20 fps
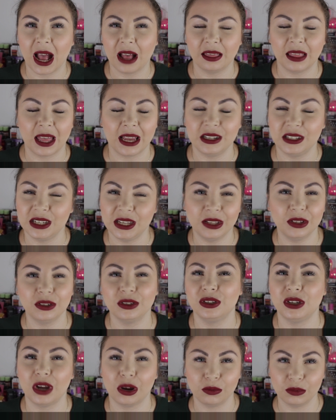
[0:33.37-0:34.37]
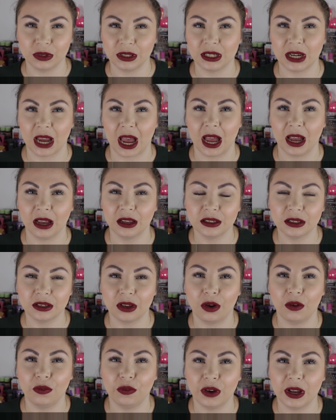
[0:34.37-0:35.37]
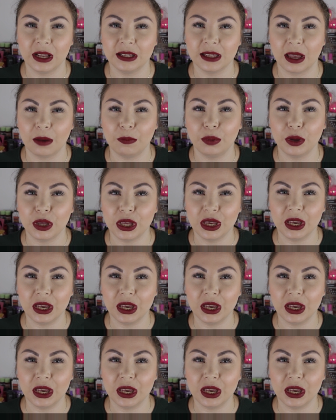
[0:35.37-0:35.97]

Like, deals don't stack. So for example,